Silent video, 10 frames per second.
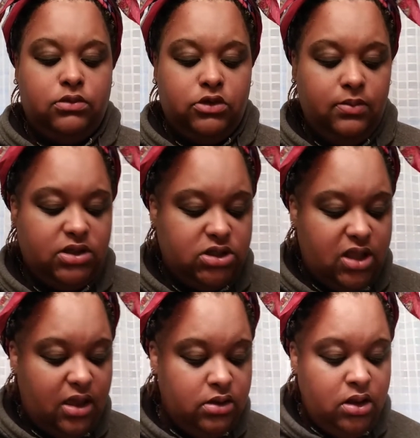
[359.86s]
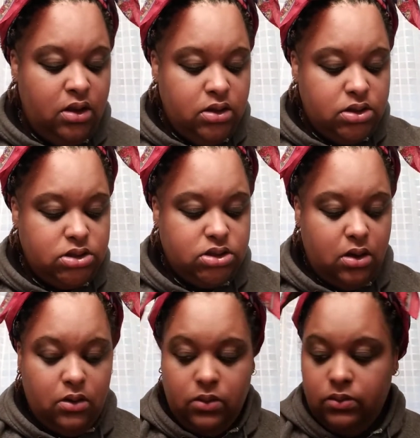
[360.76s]
too much of that.
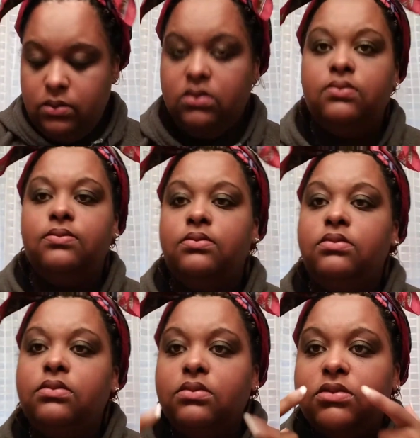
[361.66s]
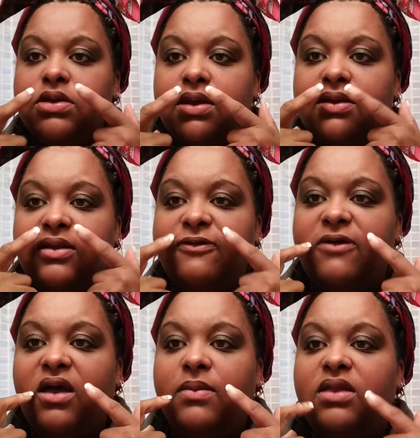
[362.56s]
So, see they
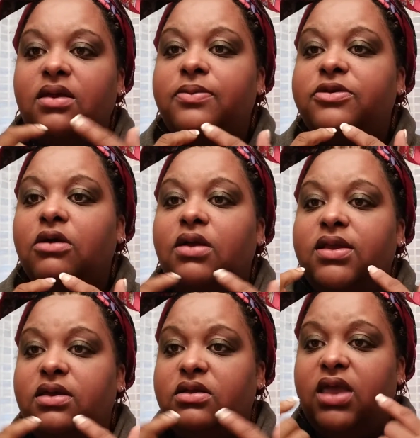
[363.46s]
define my lips already on